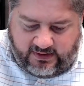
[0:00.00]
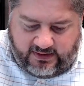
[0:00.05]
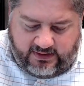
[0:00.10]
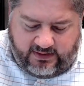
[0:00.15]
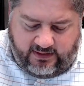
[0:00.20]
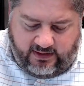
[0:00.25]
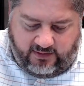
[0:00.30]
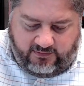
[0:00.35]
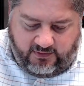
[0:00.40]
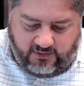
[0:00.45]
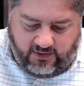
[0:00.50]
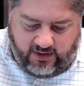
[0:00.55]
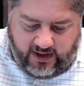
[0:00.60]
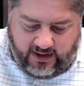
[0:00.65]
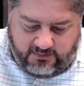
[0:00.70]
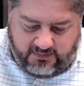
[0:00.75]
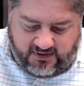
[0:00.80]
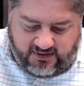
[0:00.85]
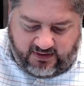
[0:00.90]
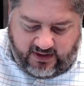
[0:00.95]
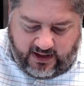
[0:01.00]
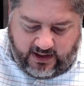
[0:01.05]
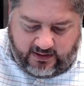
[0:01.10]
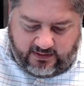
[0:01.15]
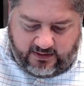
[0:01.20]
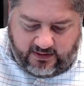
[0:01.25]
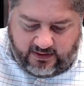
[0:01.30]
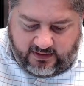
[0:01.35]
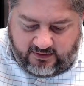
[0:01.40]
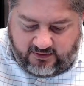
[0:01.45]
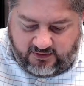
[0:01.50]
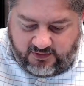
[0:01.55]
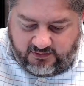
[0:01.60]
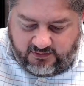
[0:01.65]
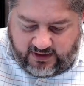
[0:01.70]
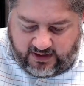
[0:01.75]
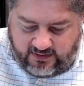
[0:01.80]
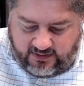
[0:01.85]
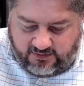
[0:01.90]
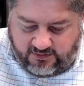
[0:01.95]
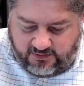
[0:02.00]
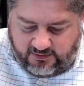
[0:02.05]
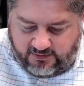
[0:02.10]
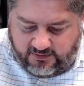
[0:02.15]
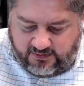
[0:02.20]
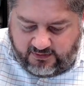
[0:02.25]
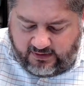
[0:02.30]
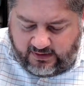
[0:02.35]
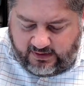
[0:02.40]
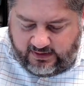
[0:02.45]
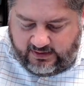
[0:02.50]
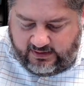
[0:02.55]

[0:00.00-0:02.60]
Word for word: and the lampstand and its utensils,